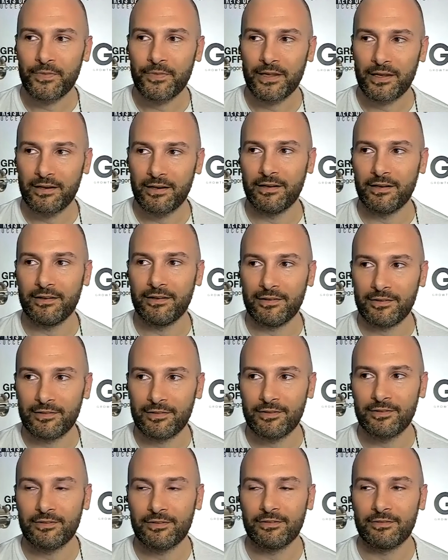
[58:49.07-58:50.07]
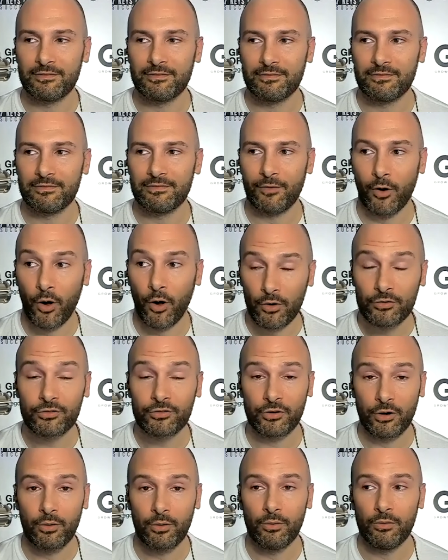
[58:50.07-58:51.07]
it is
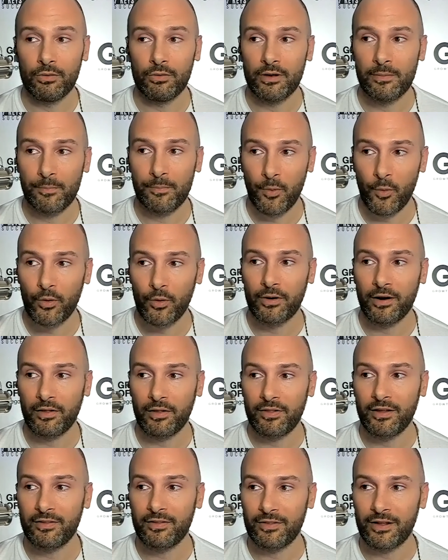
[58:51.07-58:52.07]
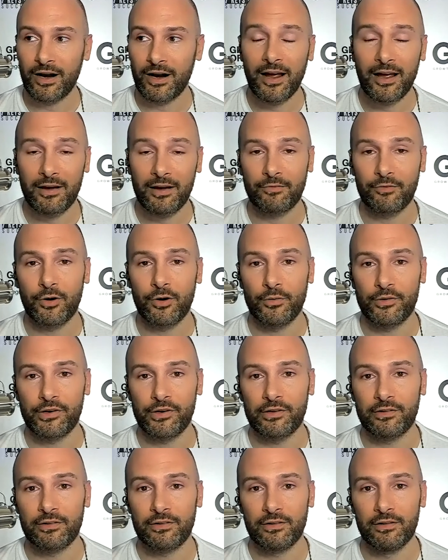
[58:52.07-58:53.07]
also important, I think, that I have
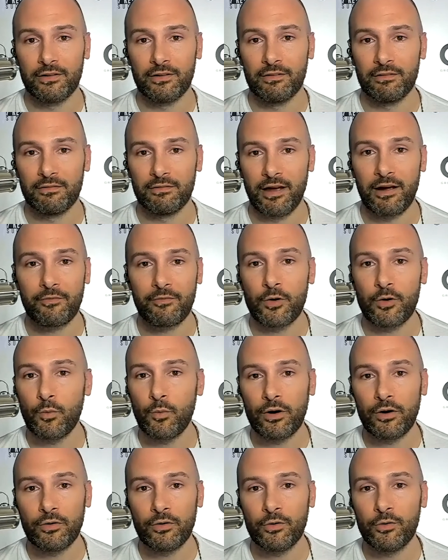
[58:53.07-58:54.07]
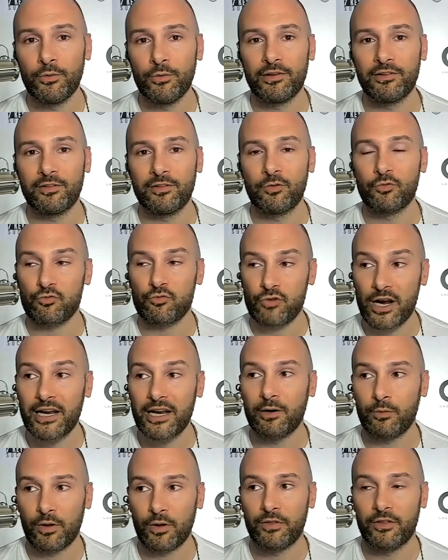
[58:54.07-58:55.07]
coaches. Everyone who is
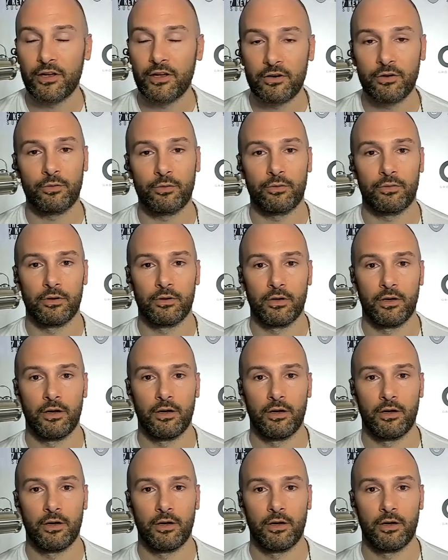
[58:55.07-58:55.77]
great at what they do,